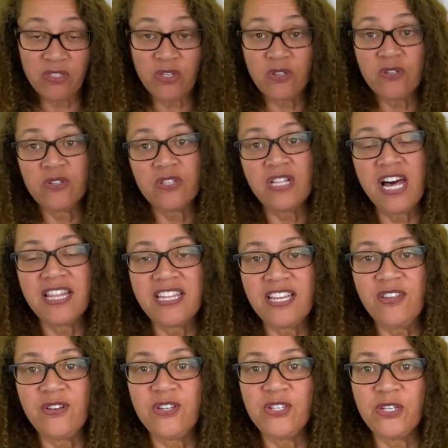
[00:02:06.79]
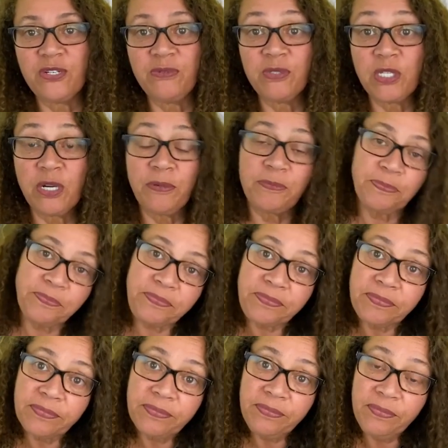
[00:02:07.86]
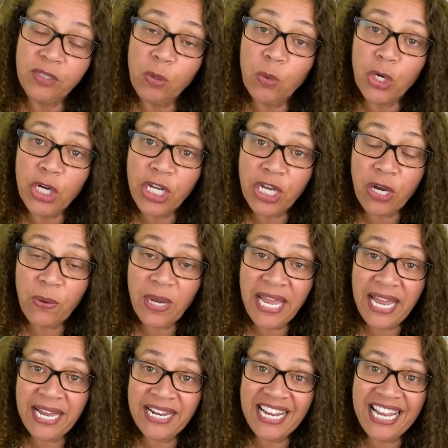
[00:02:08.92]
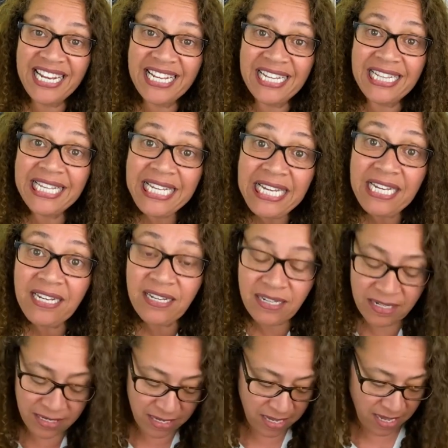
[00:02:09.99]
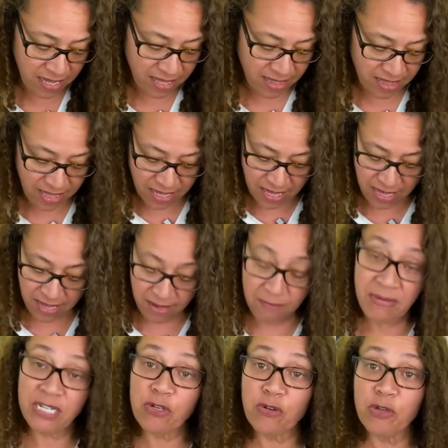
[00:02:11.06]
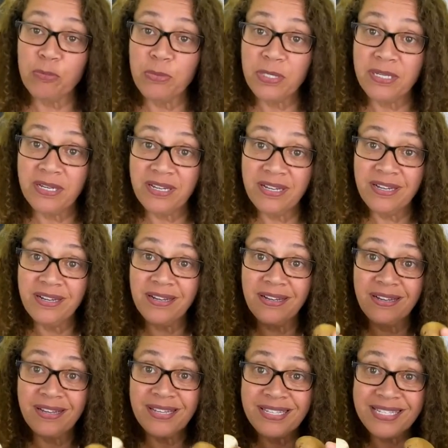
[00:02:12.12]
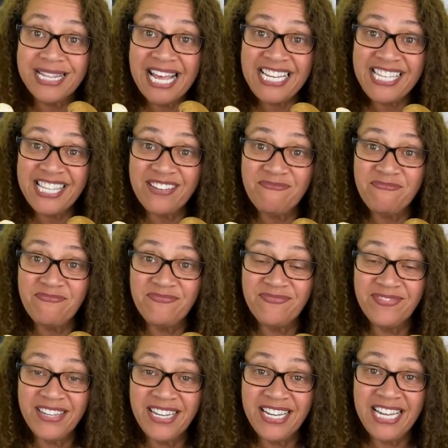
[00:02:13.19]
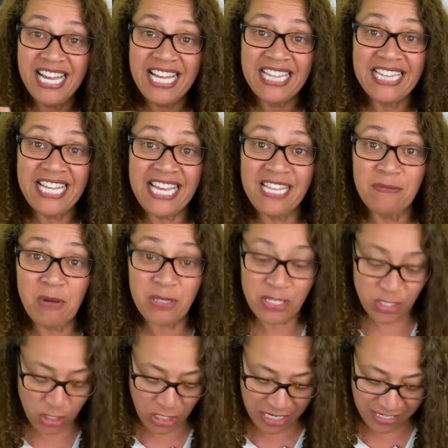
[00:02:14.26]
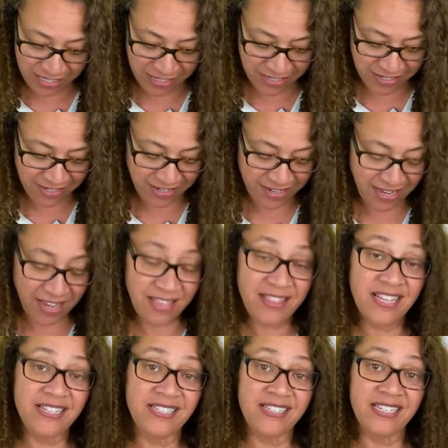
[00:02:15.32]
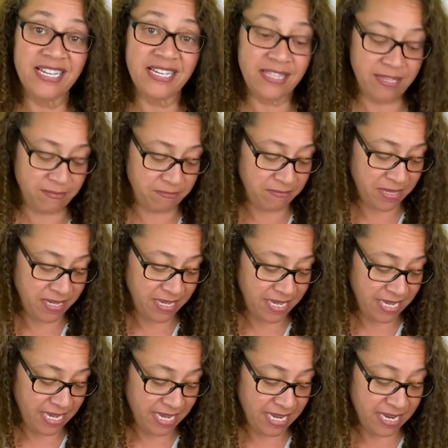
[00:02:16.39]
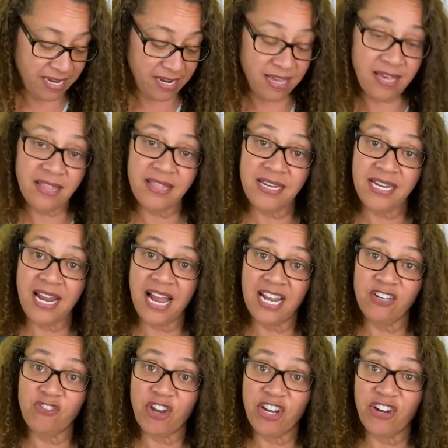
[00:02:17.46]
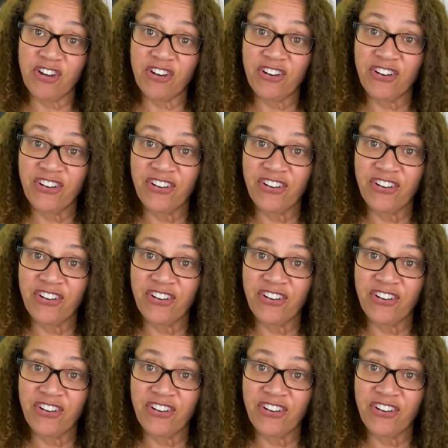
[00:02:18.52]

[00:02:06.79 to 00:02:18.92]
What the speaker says: So there's a lot that you can do. So we're gonna go ahead and clean the mushrooms, slice them, lay them on the sheet, and then stick them in the dehydrator.